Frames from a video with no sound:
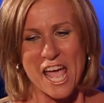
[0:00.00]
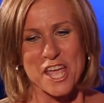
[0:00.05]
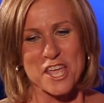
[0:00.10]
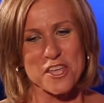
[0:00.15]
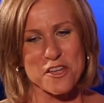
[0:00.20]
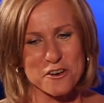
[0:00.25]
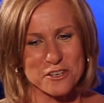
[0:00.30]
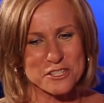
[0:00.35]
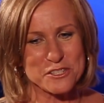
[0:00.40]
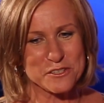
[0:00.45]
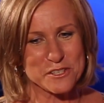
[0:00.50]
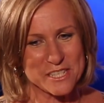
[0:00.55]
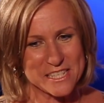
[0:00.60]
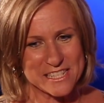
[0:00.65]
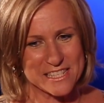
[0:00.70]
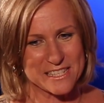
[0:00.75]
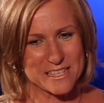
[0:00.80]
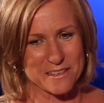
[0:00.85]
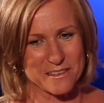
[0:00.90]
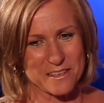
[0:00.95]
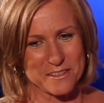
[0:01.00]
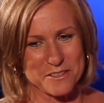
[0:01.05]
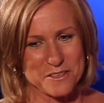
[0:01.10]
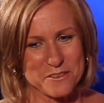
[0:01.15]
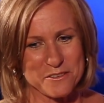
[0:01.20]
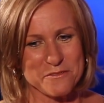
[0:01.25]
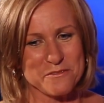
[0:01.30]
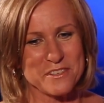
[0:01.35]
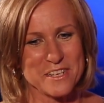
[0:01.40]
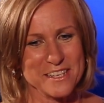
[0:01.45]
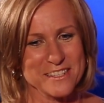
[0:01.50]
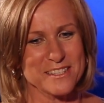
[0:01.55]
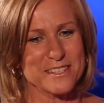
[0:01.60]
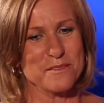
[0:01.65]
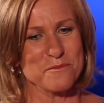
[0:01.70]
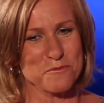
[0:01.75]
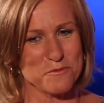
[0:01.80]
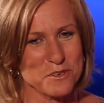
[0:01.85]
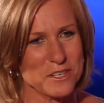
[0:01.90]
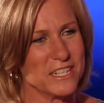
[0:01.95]
You're doing some. You've done
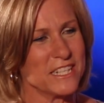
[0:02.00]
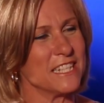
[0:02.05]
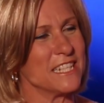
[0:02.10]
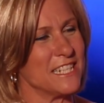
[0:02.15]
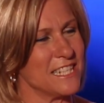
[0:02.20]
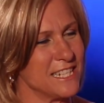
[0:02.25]
some really